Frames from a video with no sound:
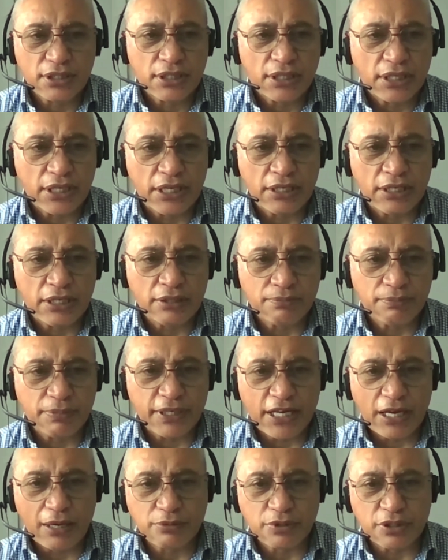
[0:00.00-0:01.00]
in being
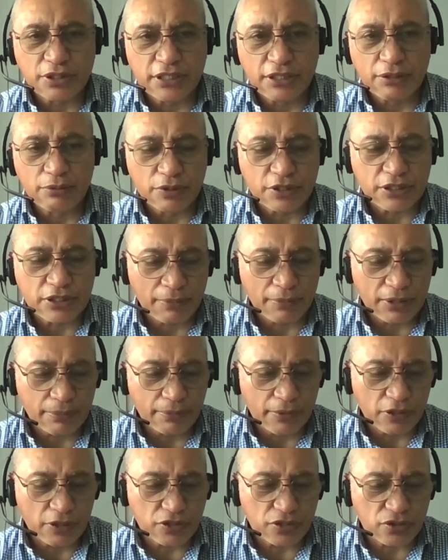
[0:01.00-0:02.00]
able to deal with some of the
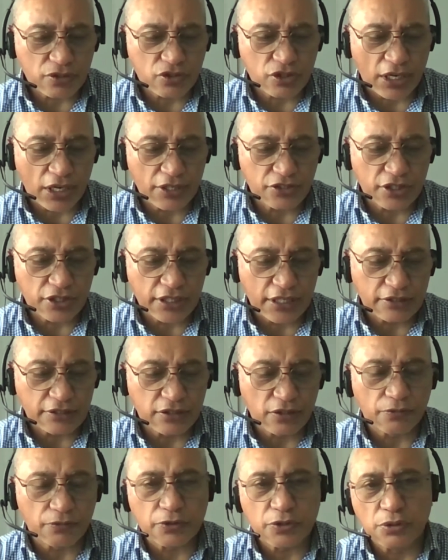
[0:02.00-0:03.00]
most challenging and
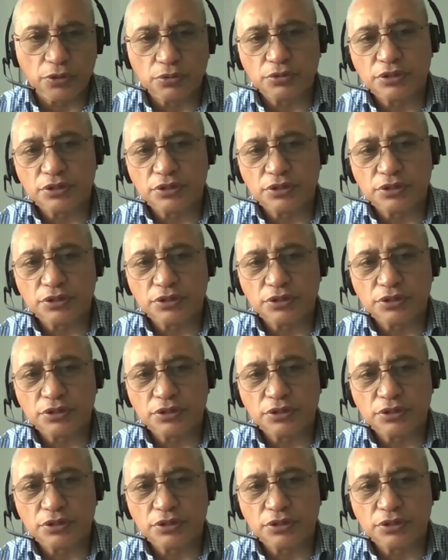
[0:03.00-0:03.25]
difficult